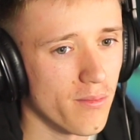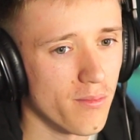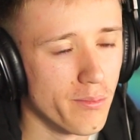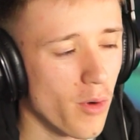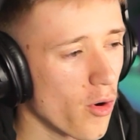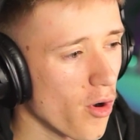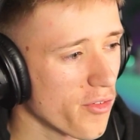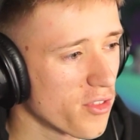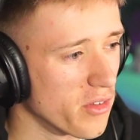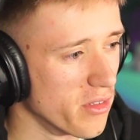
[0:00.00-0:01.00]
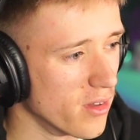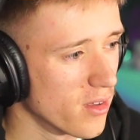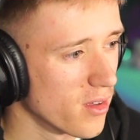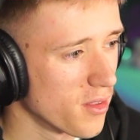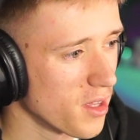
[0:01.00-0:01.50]
more
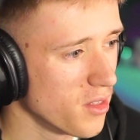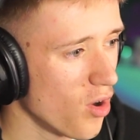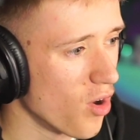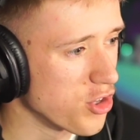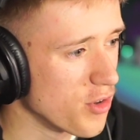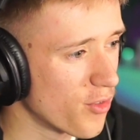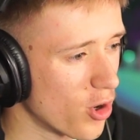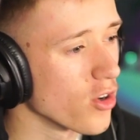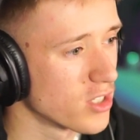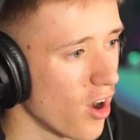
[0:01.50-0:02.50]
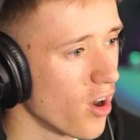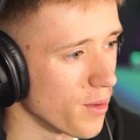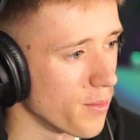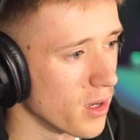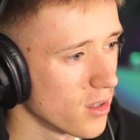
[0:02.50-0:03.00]
often than not, you've got
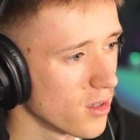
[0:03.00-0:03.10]
time.